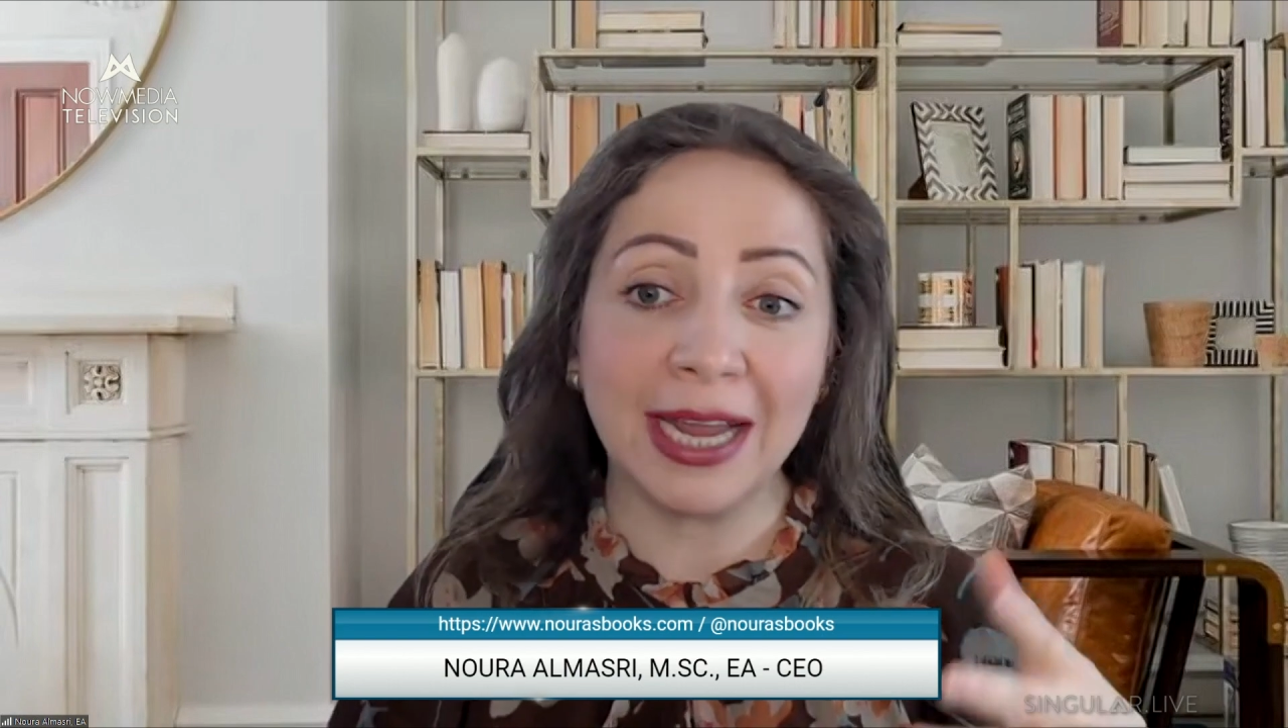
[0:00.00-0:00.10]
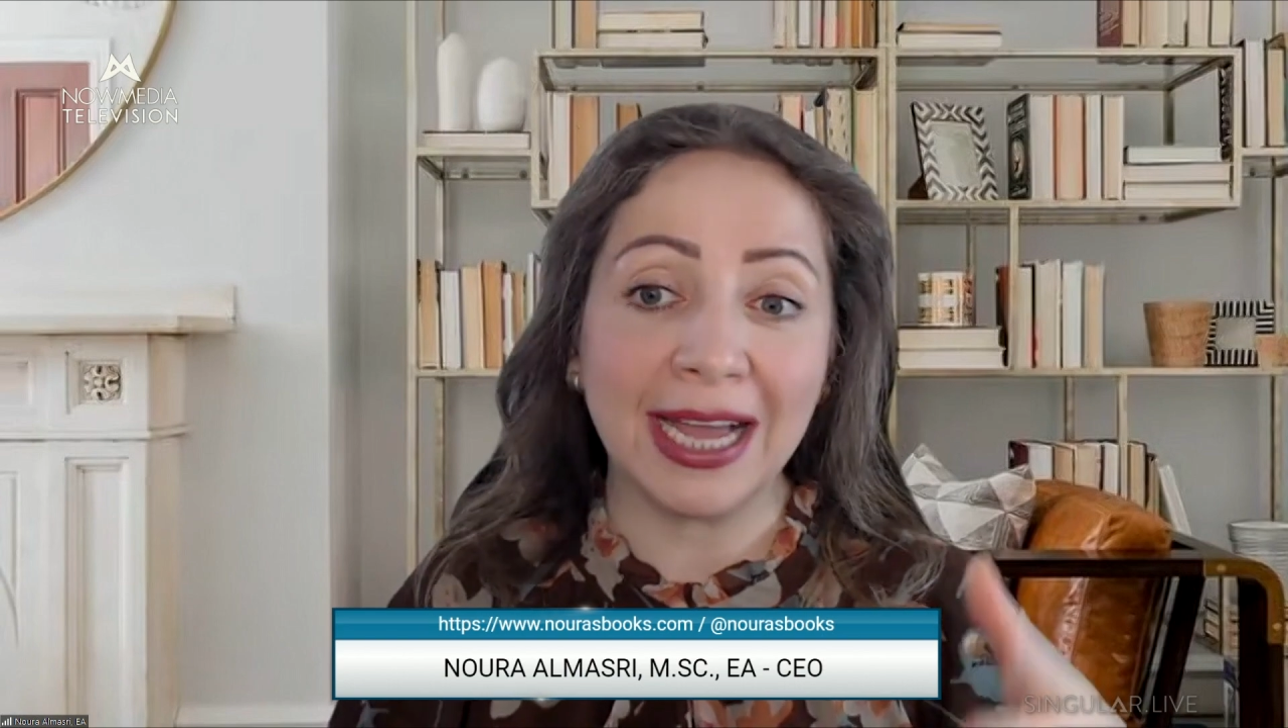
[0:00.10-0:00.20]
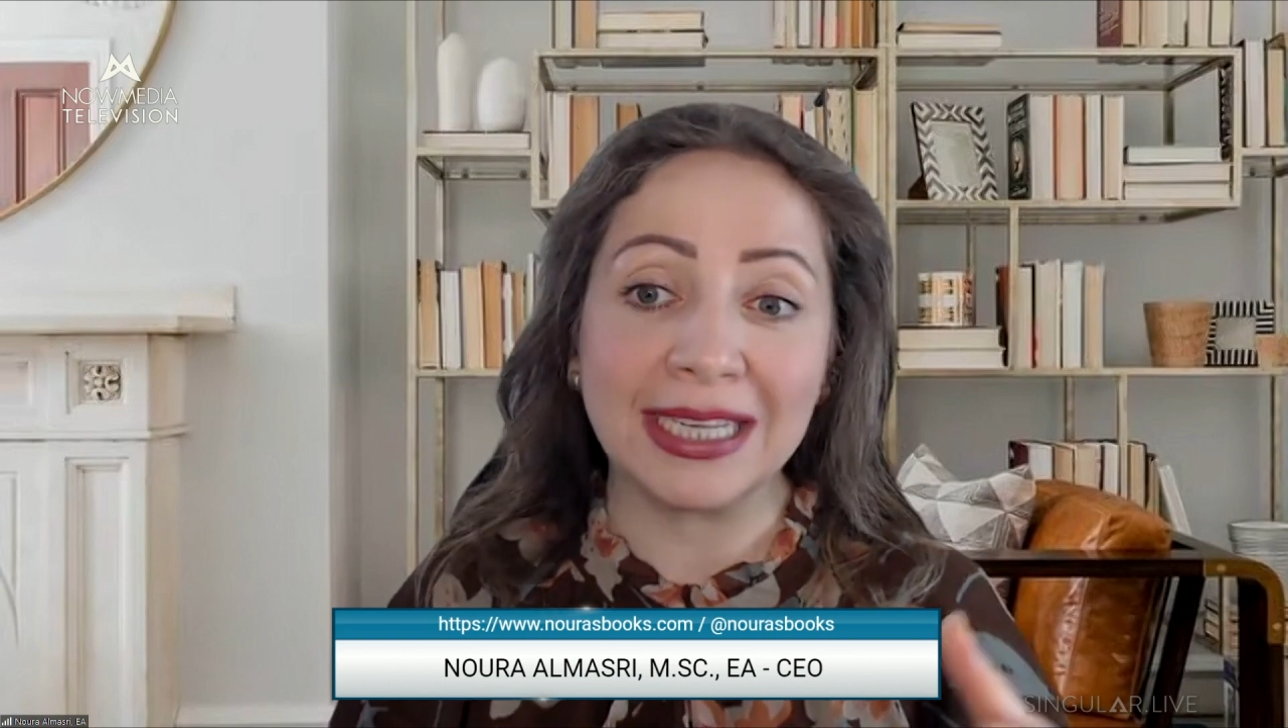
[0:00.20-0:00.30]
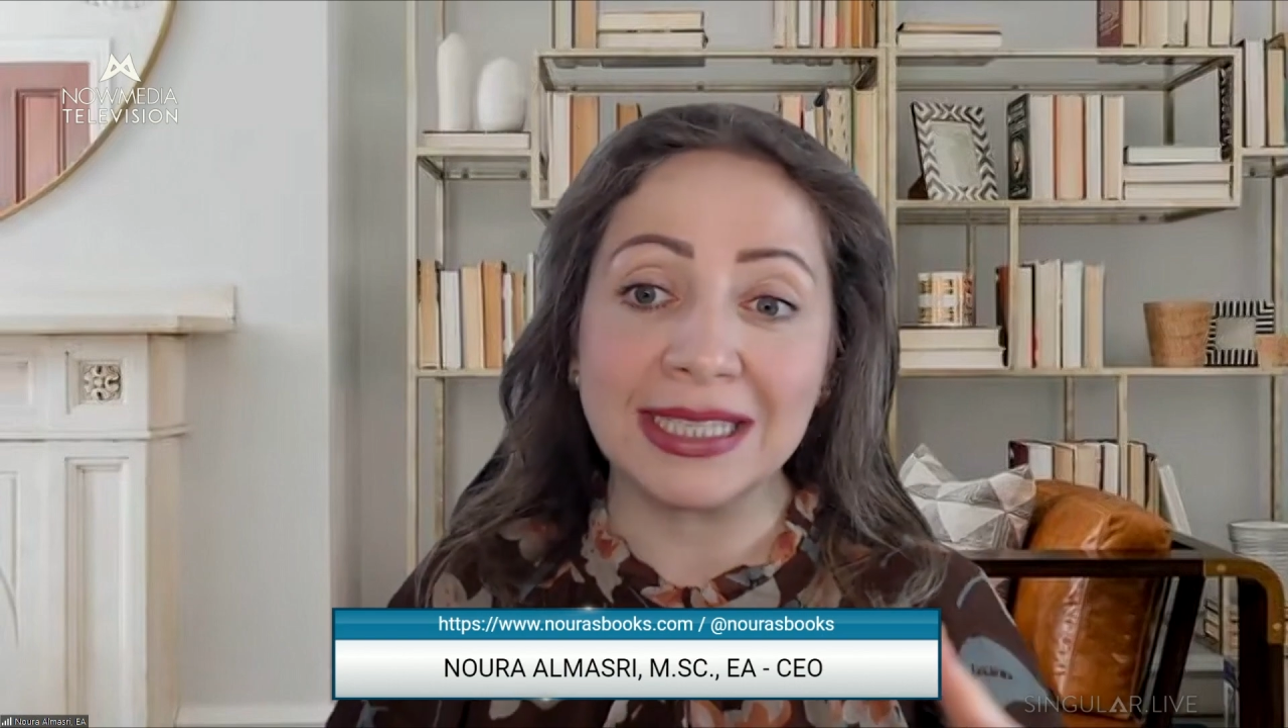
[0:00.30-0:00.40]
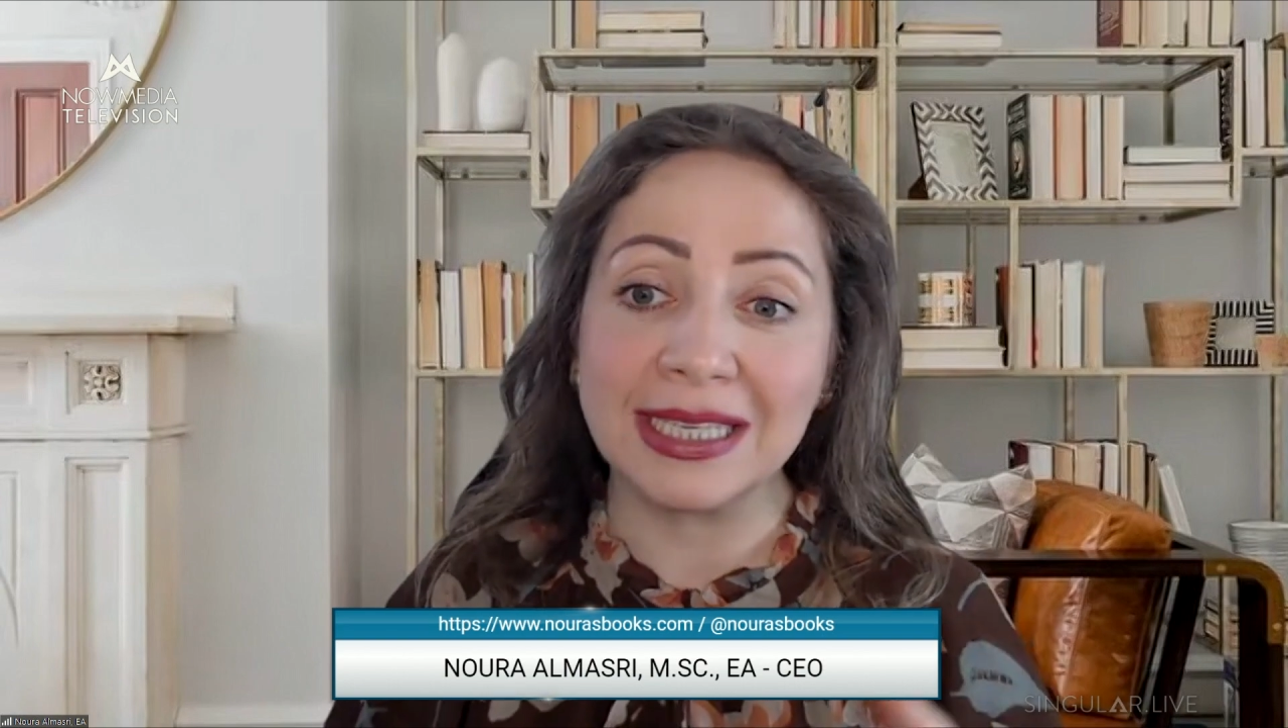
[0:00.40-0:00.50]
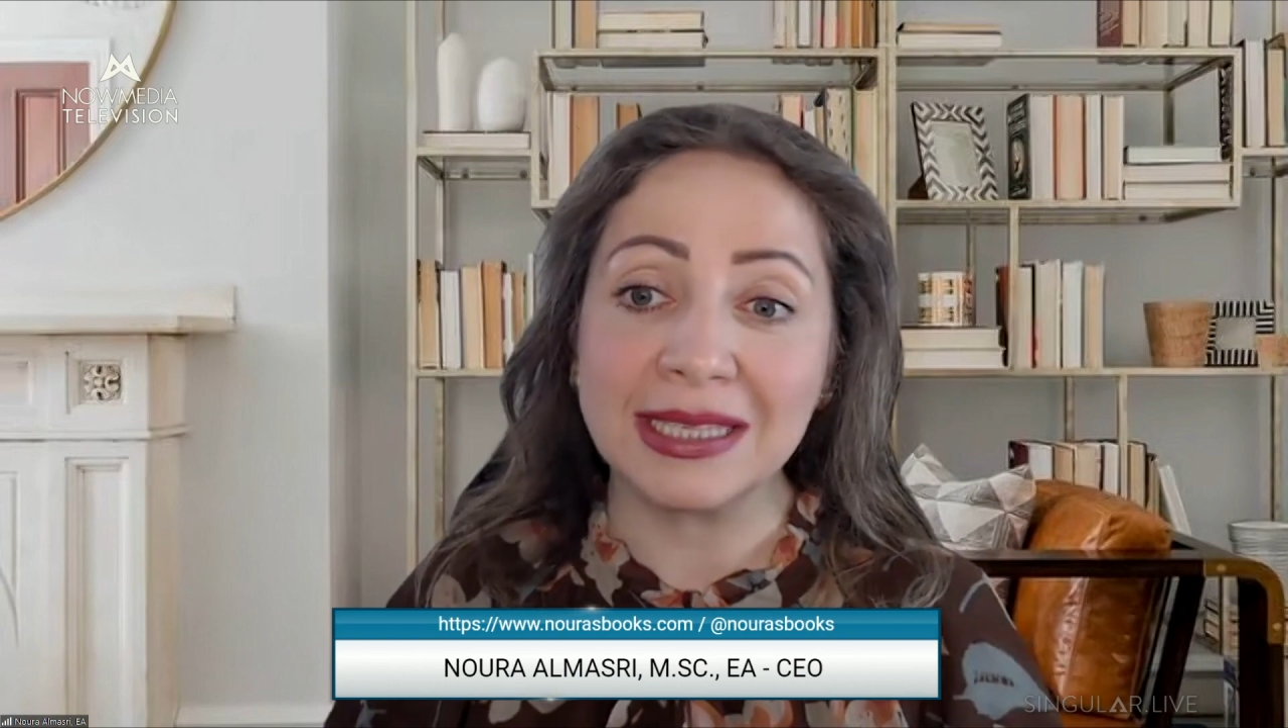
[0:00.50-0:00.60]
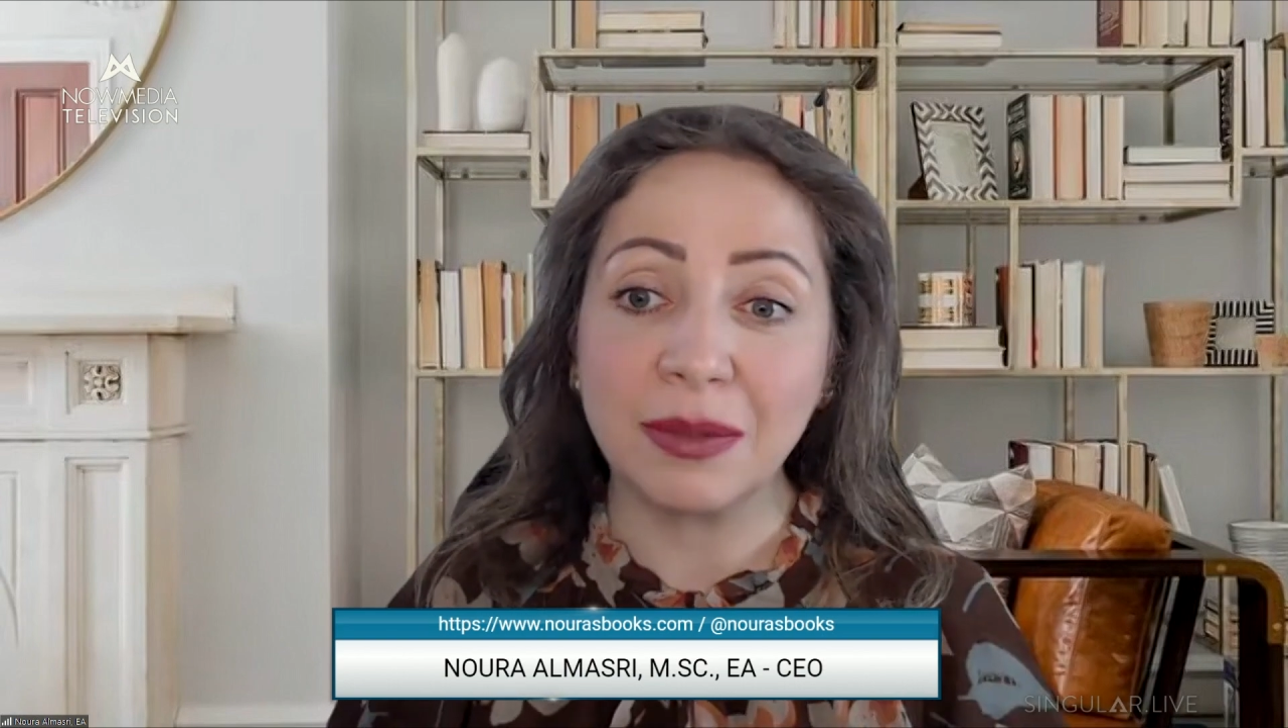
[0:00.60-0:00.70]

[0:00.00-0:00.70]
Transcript: access